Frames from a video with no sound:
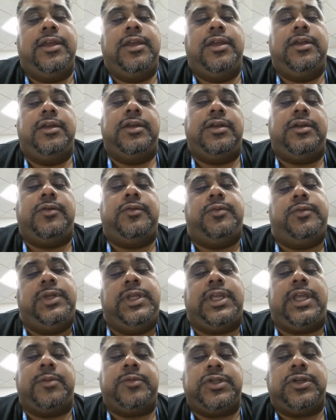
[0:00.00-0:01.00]
we
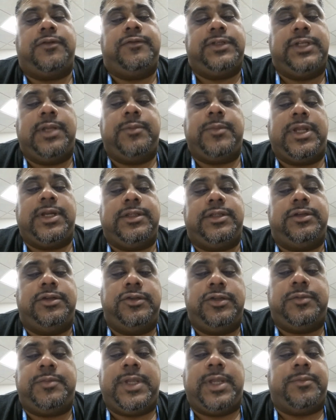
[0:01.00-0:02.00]
kept Jehovah's name out of the
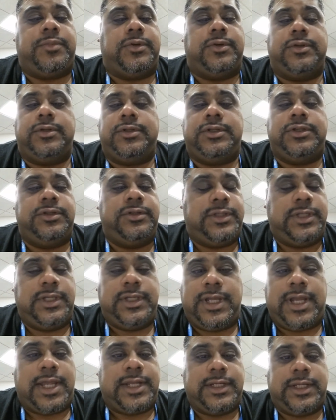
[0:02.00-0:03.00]
newspaper. Do you think
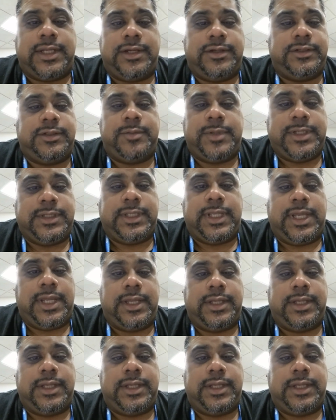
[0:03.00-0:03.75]
God cares about that?